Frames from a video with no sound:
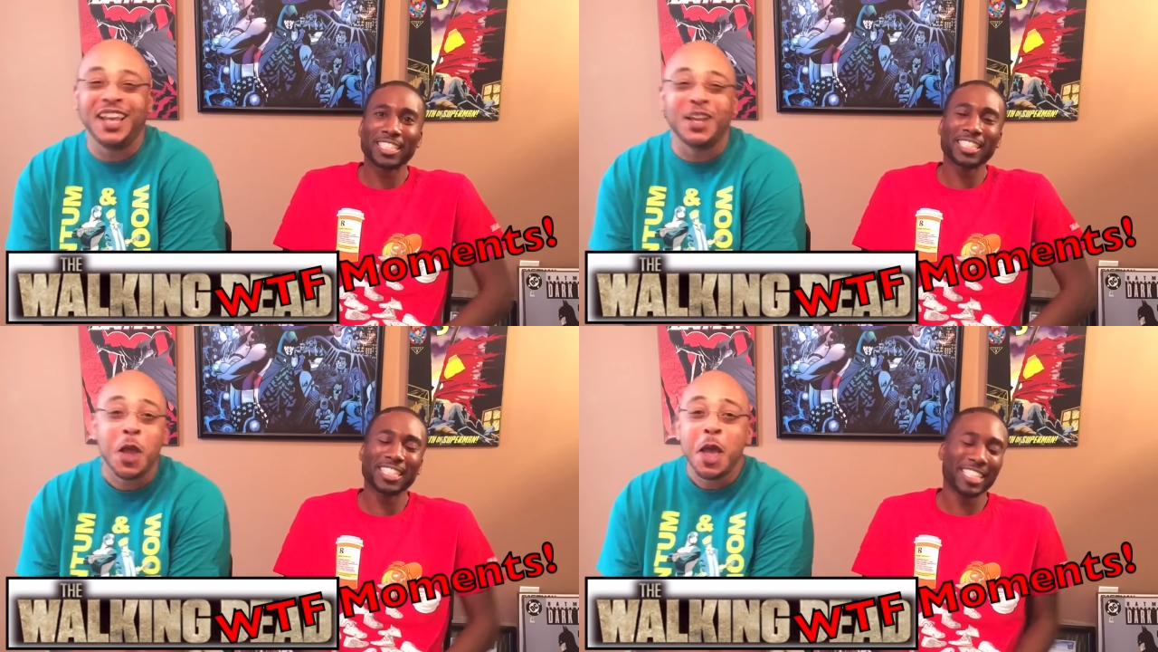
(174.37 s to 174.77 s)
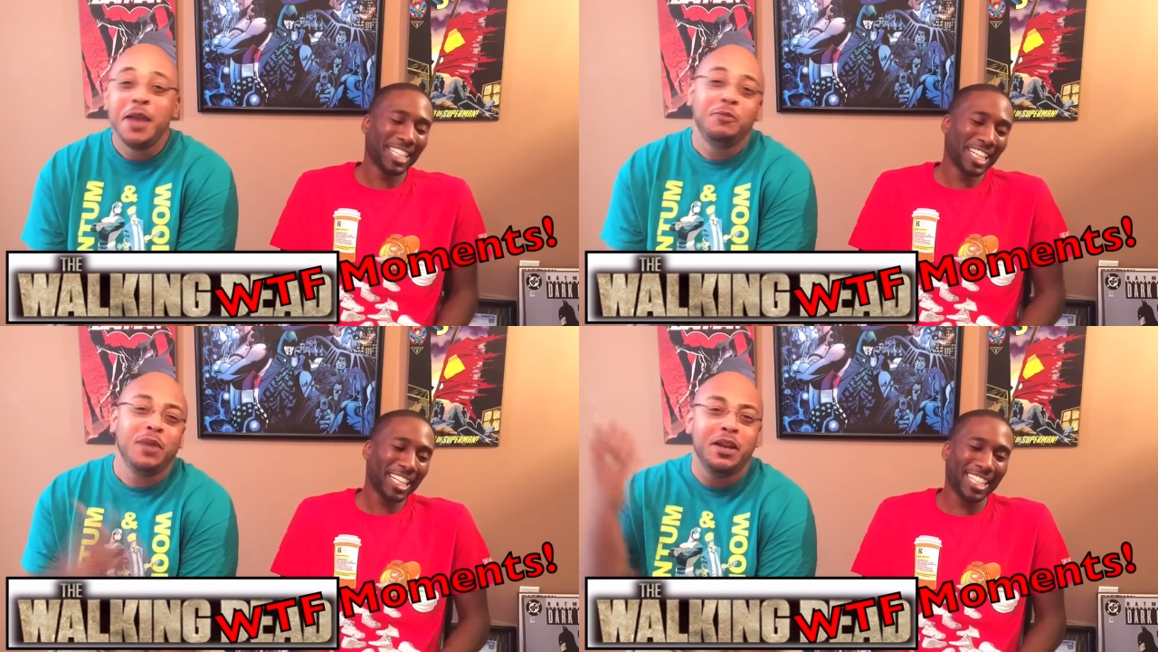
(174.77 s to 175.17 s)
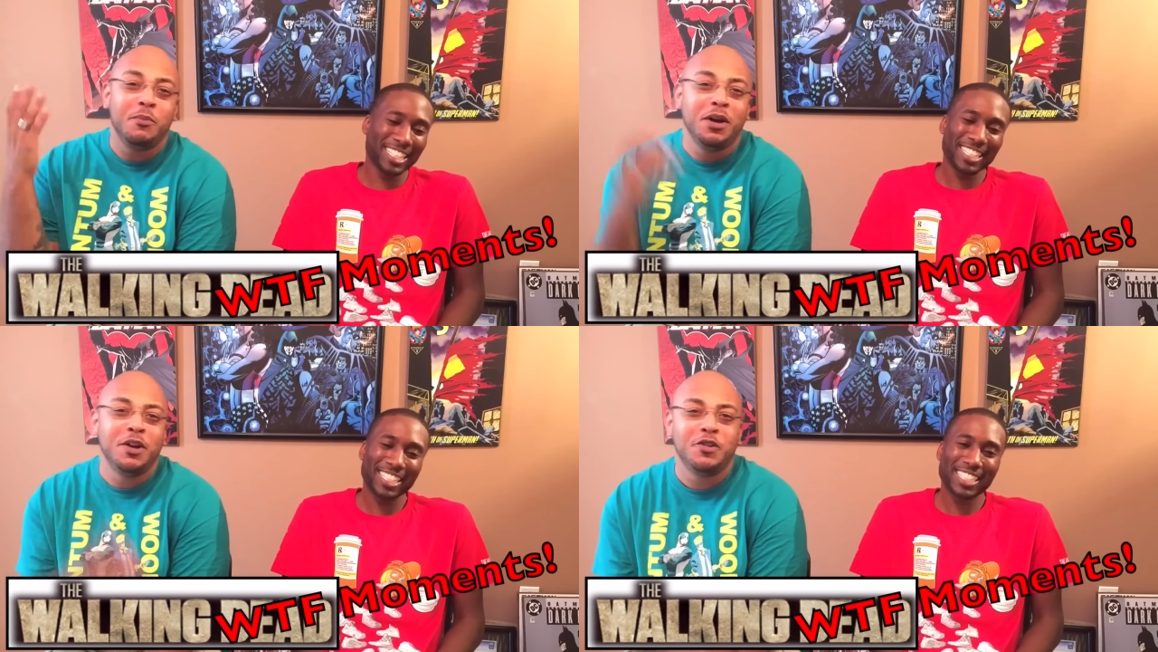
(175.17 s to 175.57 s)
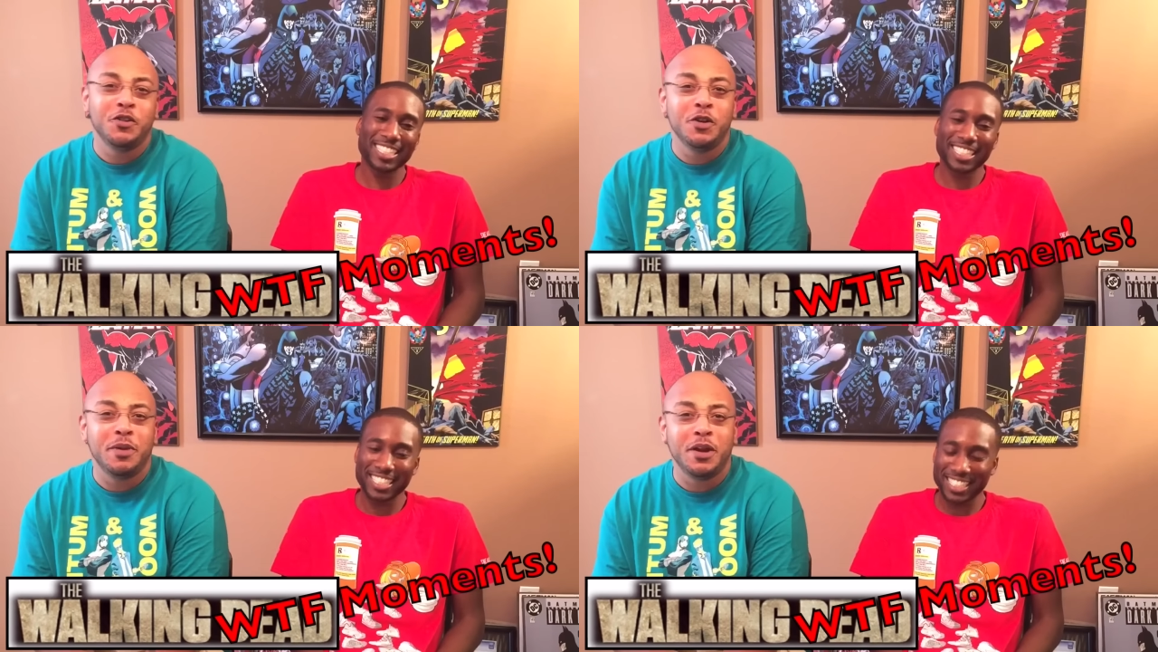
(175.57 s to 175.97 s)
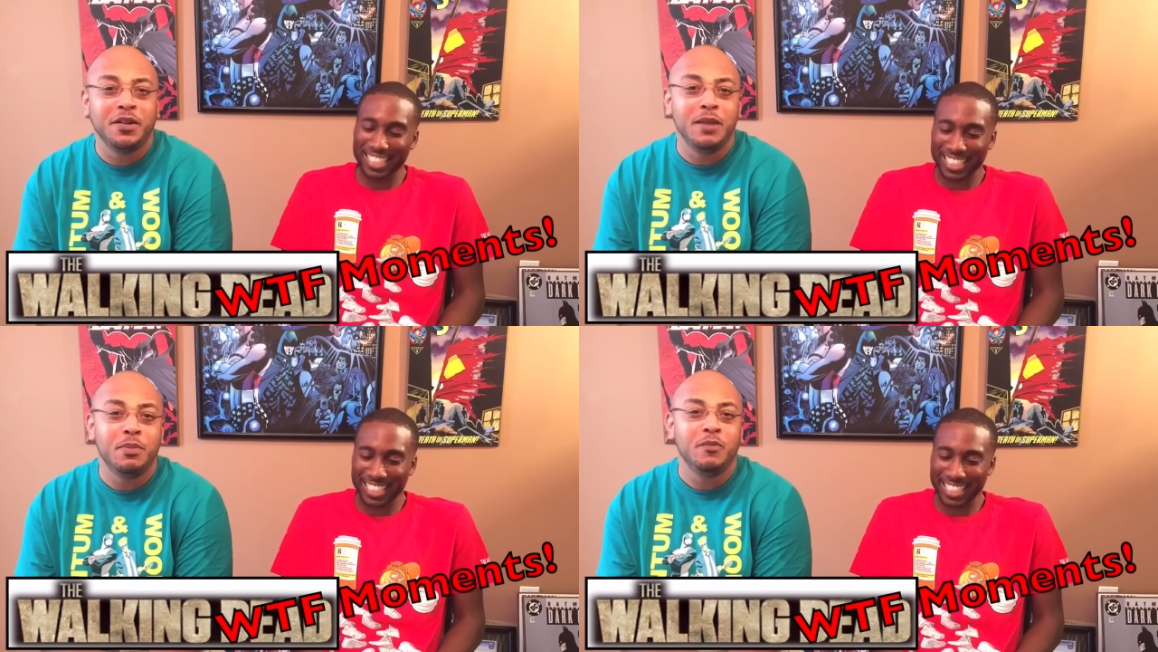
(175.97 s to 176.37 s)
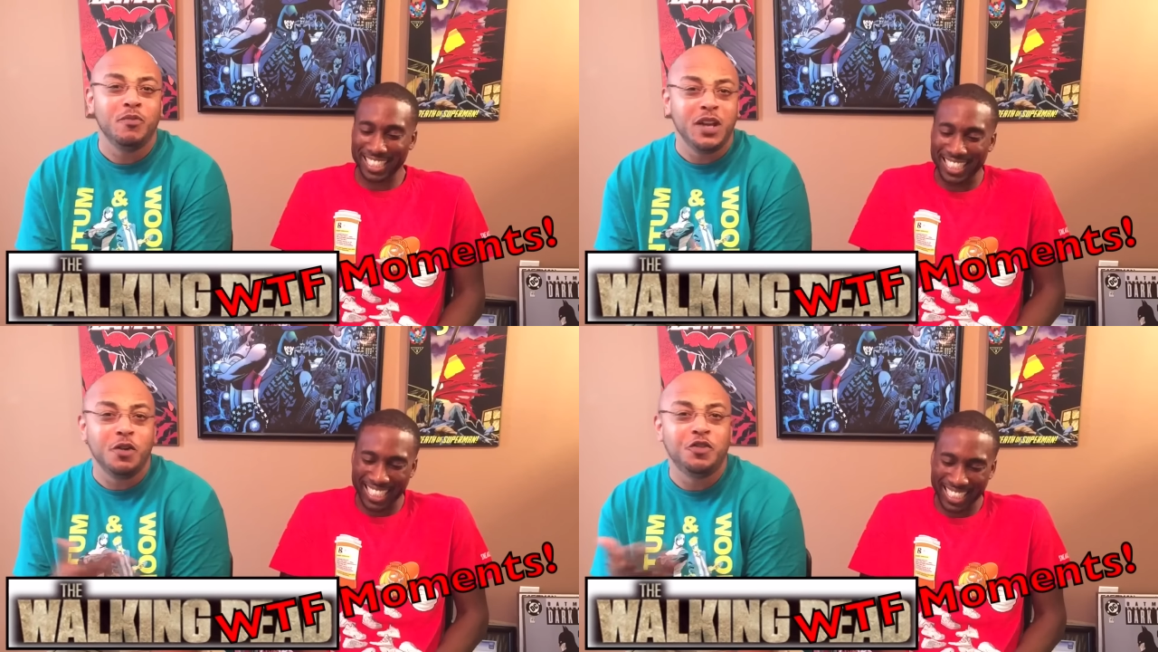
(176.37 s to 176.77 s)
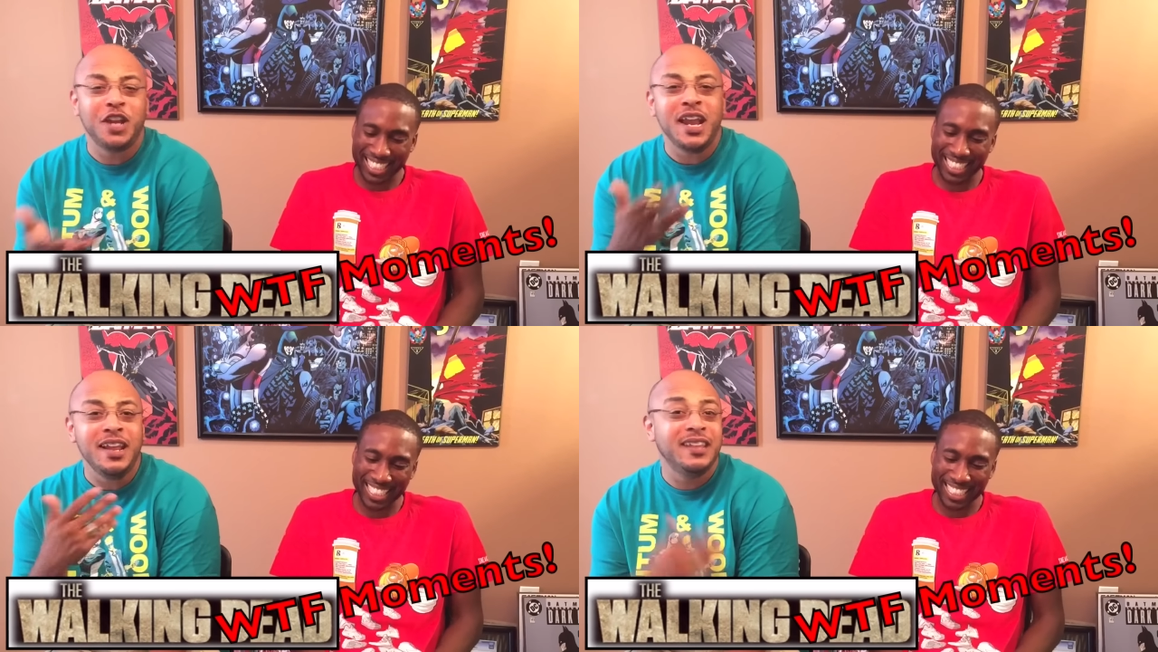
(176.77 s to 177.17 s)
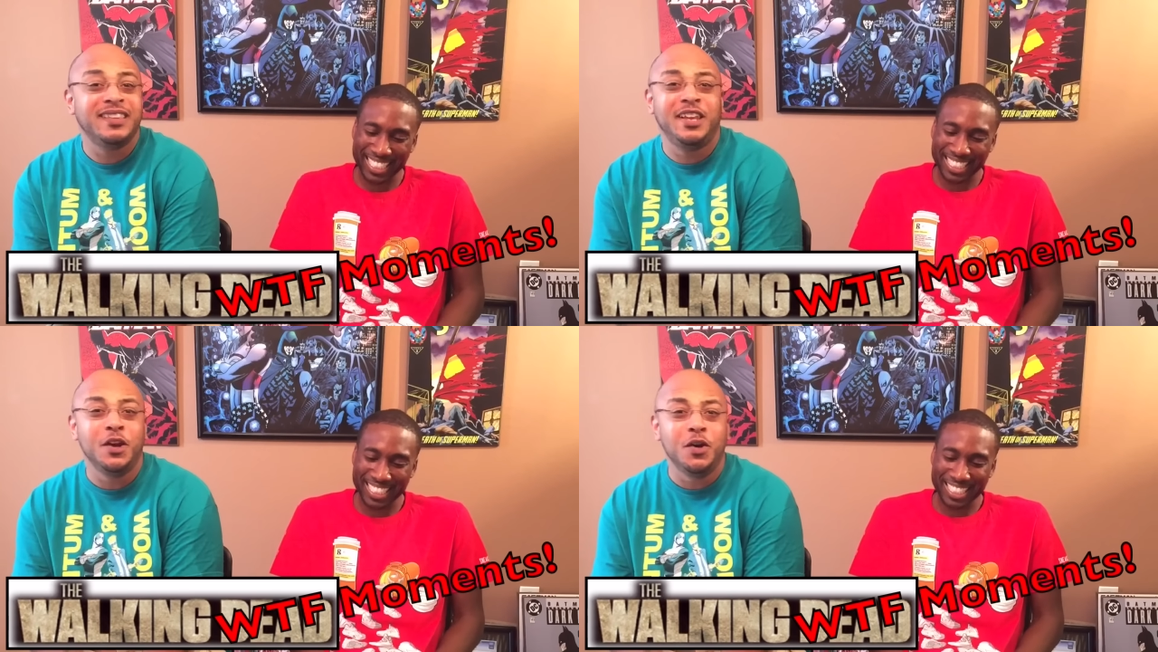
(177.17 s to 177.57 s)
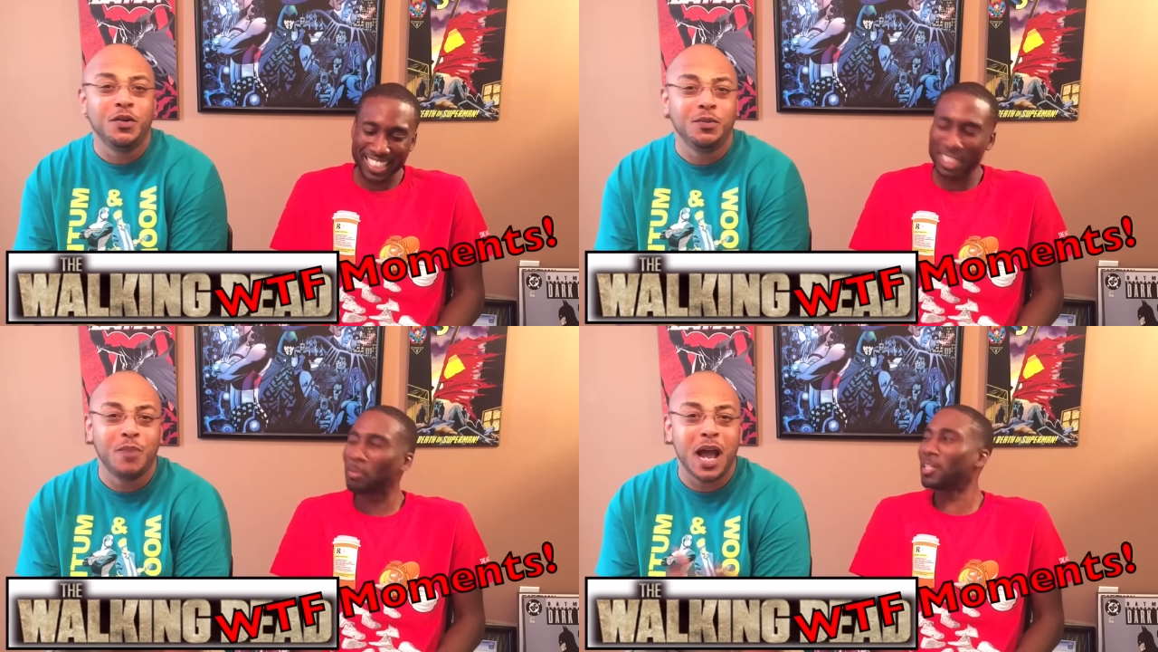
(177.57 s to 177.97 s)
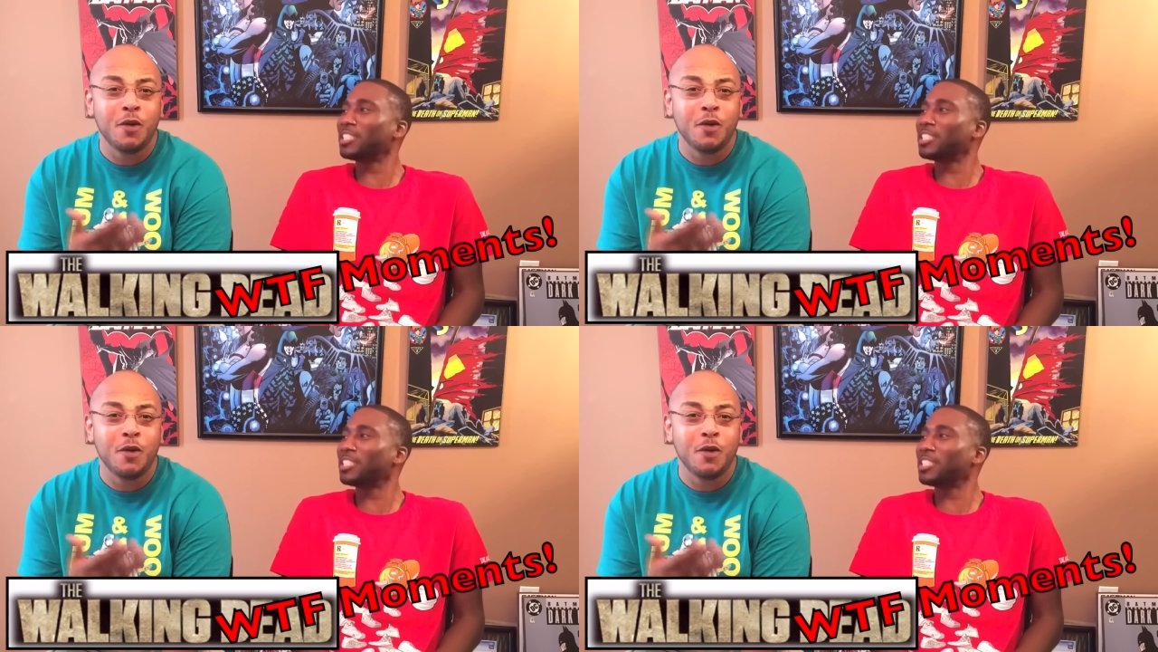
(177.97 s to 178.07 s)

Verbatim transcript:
Speaker 1: he's playing the Punisher apparently, yeah. but you know, Shane gets killed by